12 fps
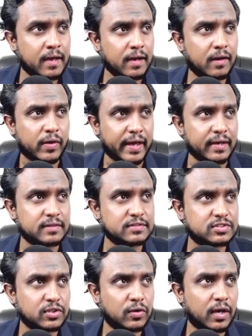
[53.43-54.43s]
Okay,
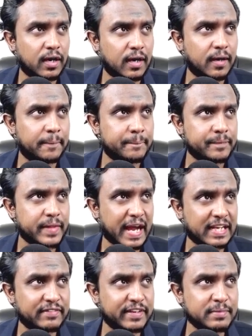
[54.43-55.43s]
so
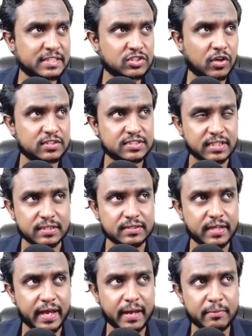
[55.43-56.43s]
activity based costing.
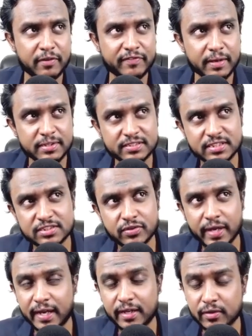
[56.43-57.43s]
The aim of ABC is to
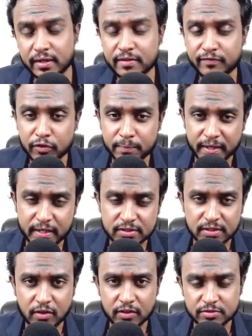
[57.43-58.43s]
calculate the full
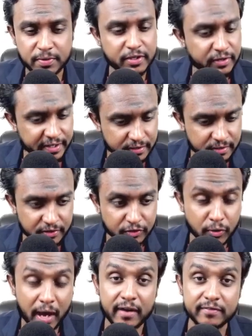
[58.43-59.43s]
production cost per unit.
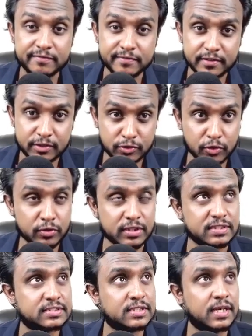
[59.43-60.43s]
You know
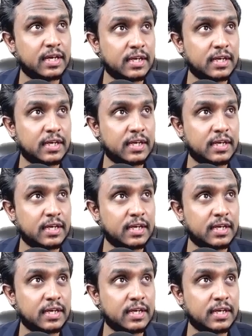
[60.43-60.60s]
this.